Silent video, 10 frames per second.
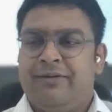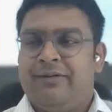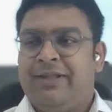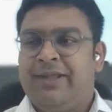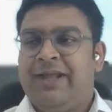
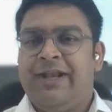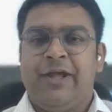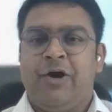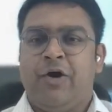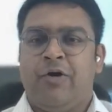the
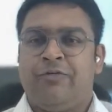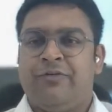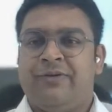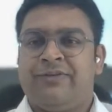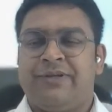India
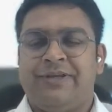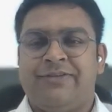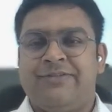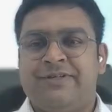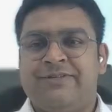office
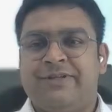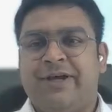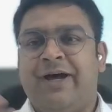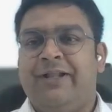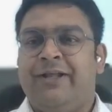is just
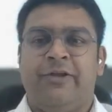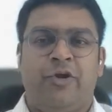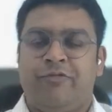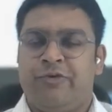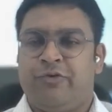
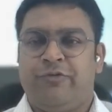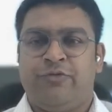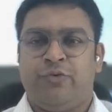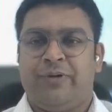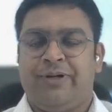another office of
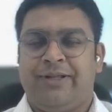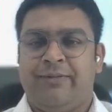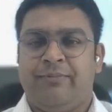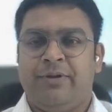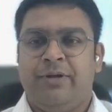Sonatype.